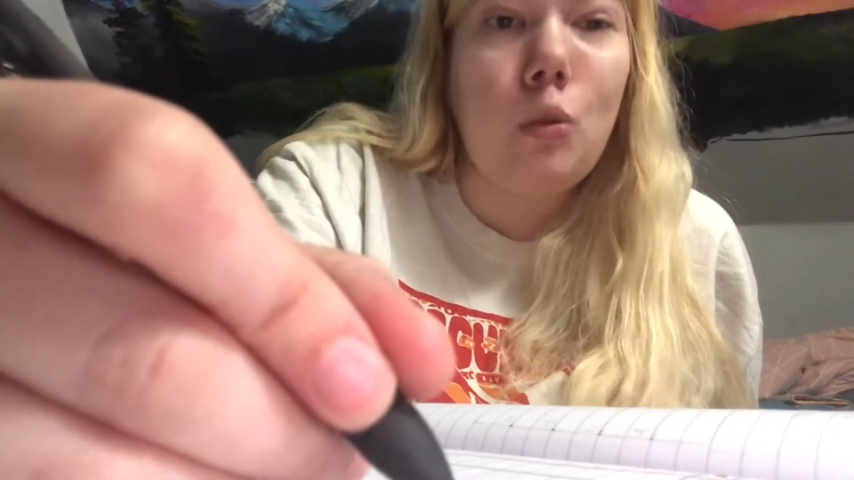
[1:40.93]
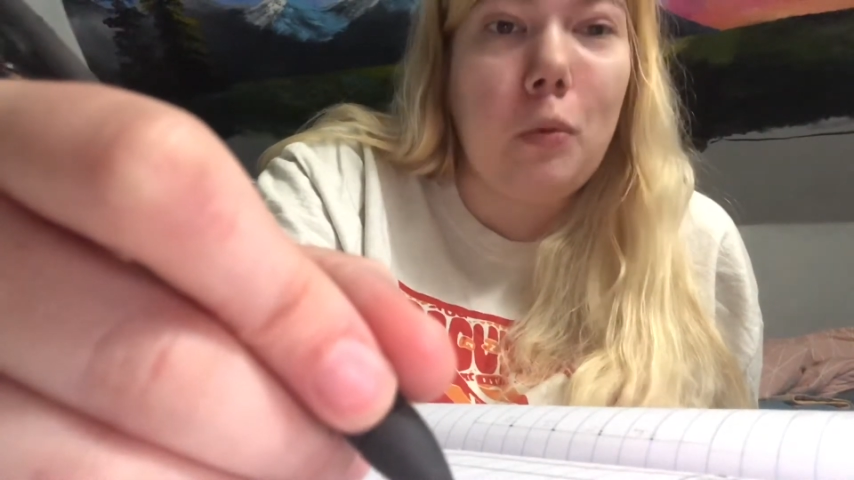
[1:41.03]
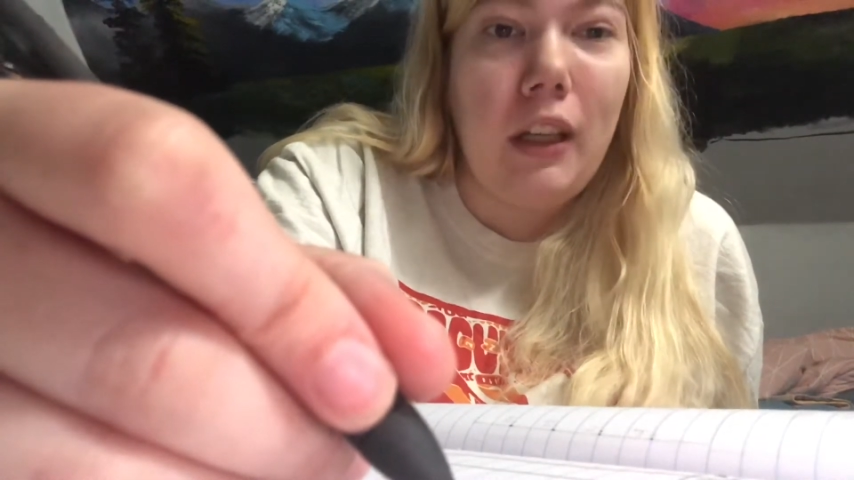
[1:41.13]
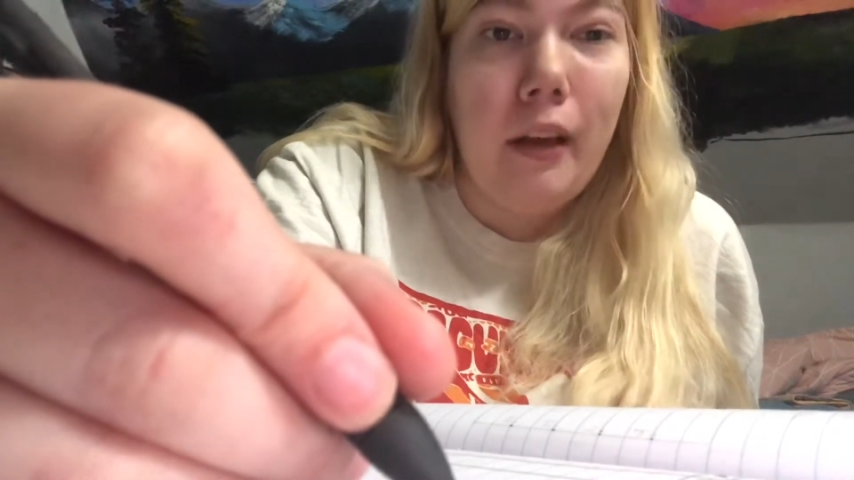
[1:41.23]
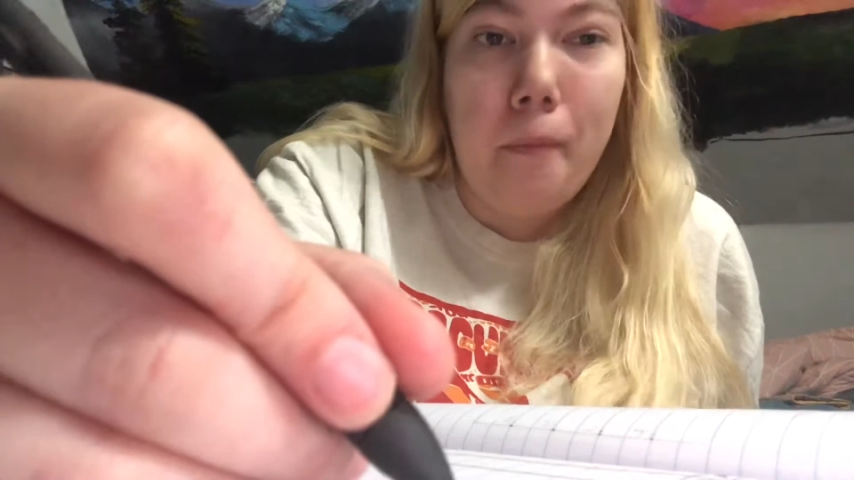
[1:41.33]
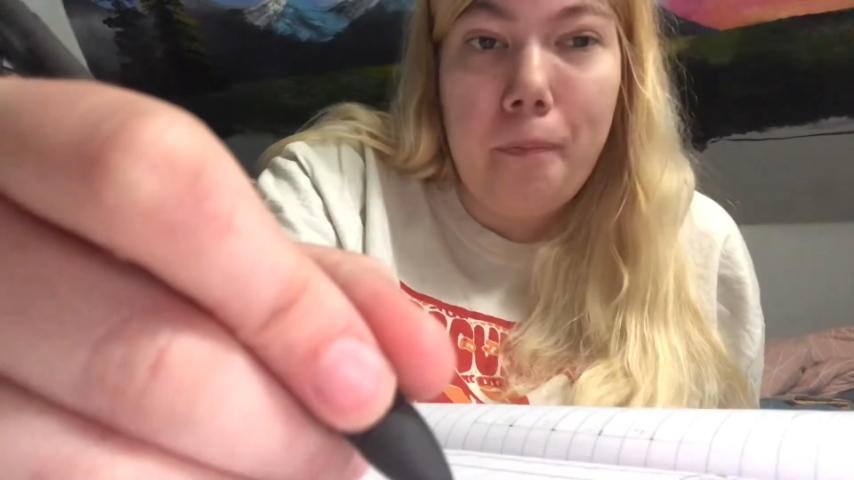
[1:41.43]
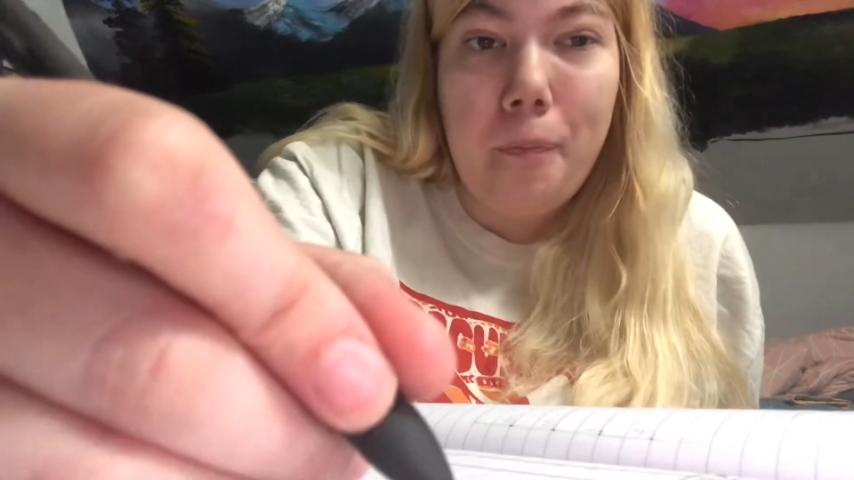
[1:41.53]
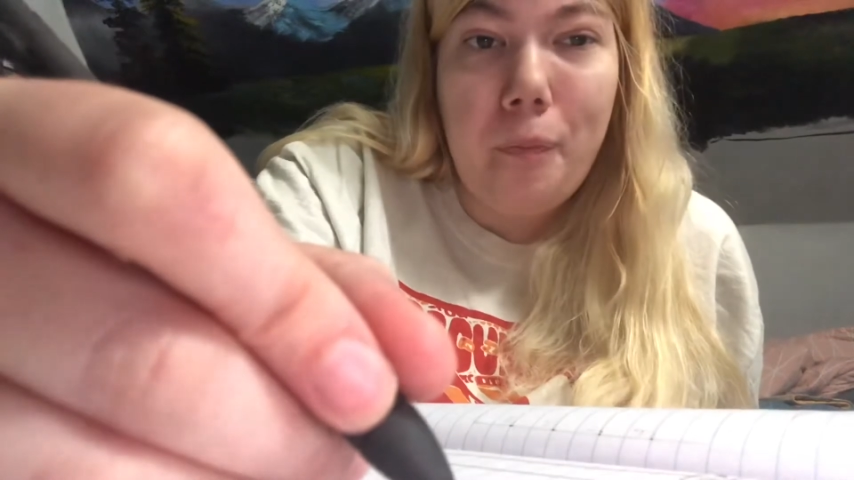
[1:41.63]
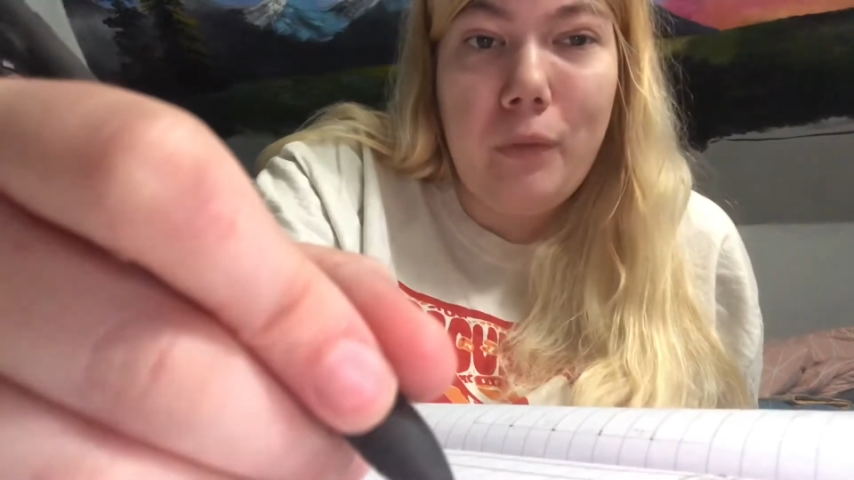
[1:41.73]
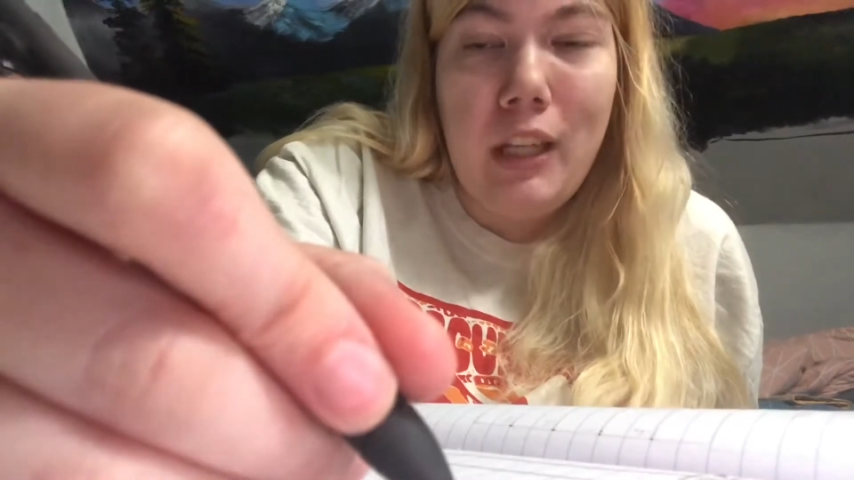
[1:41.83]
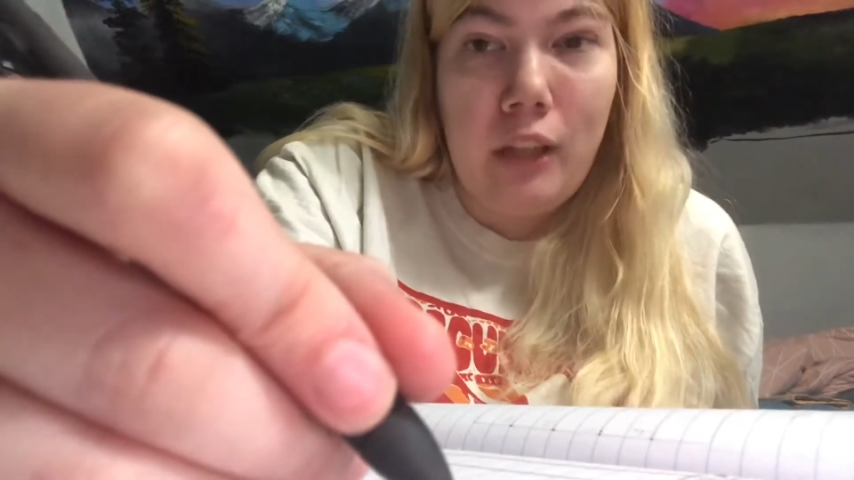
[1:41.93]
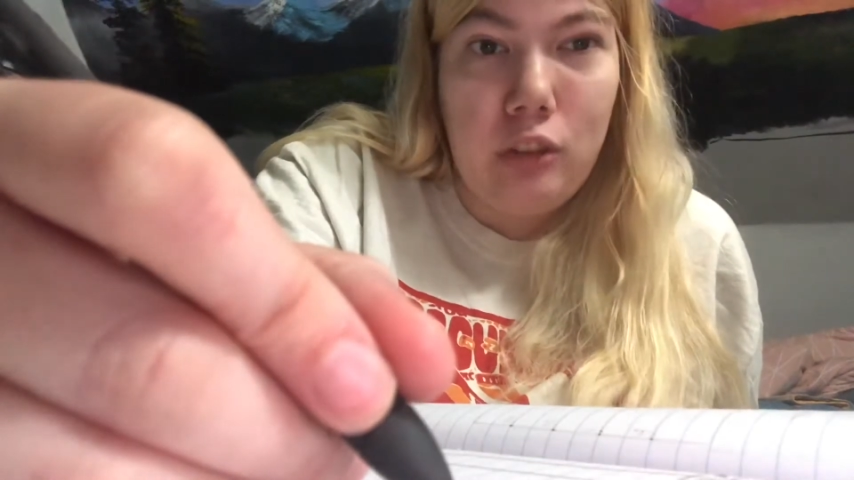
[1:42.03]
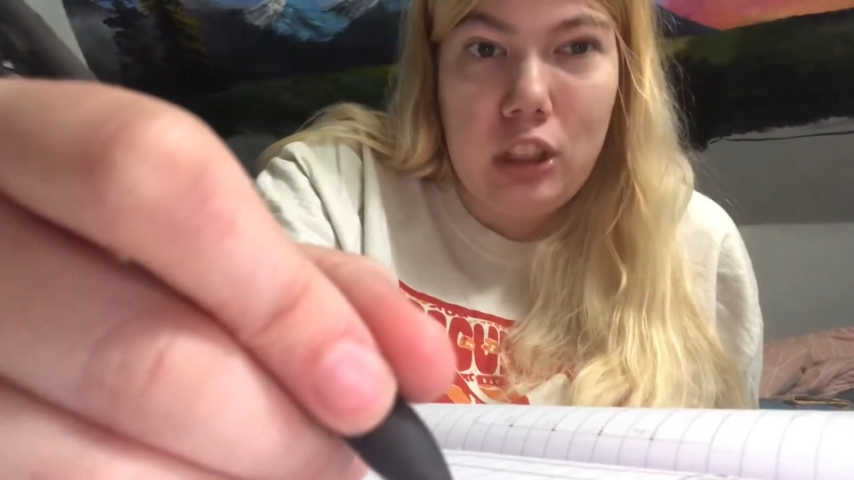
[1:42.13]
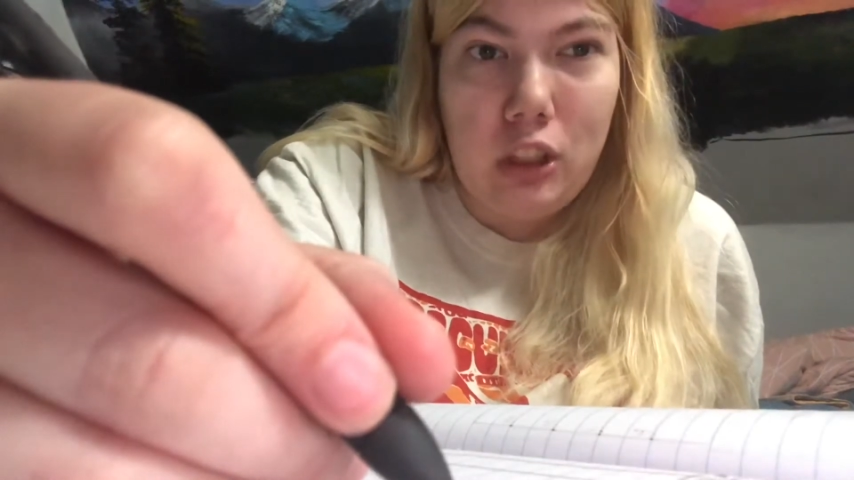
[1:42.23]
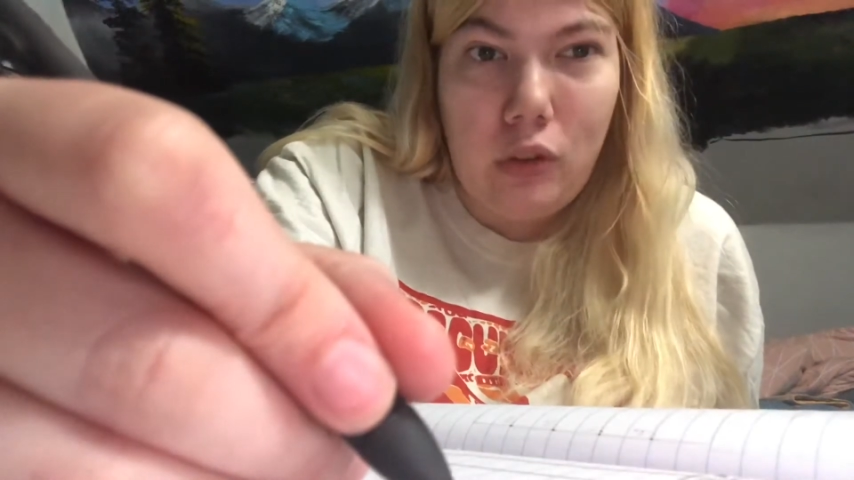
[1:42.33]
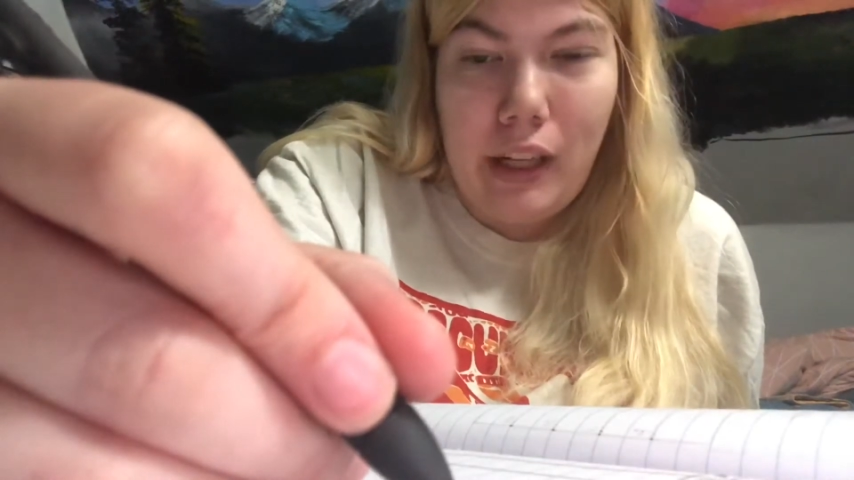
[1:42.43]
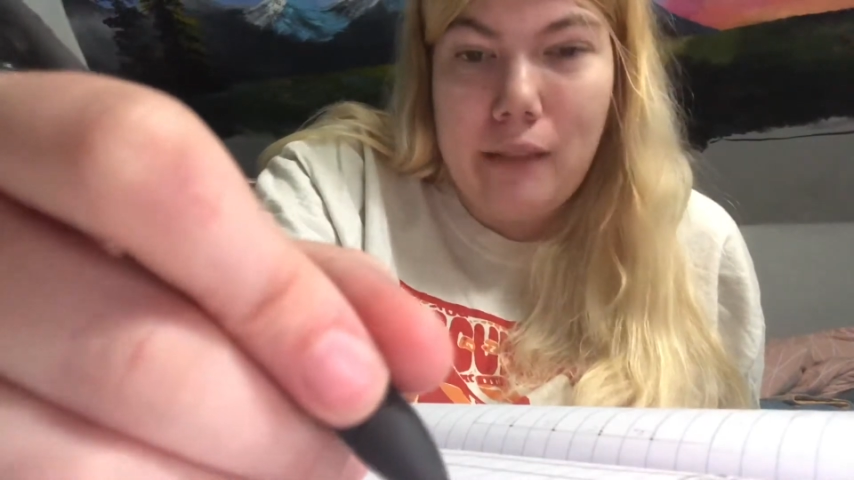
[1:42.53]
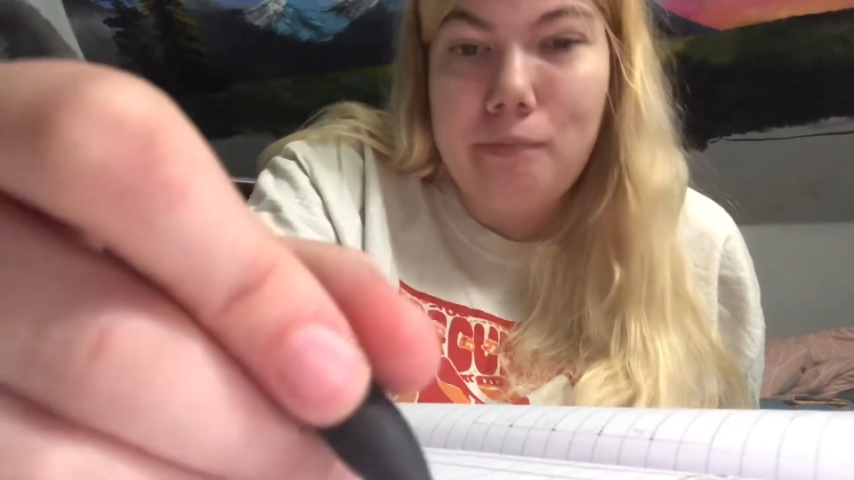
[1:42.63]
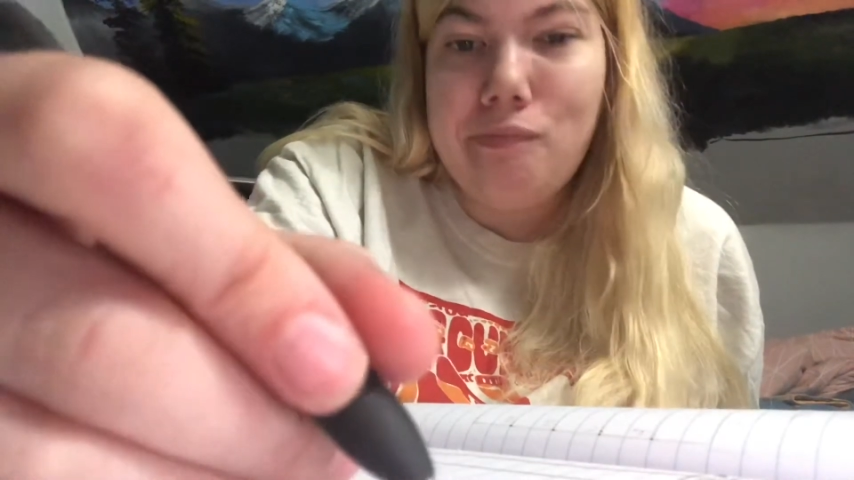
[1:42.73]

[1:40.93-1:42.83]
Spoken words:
p.m. every single day.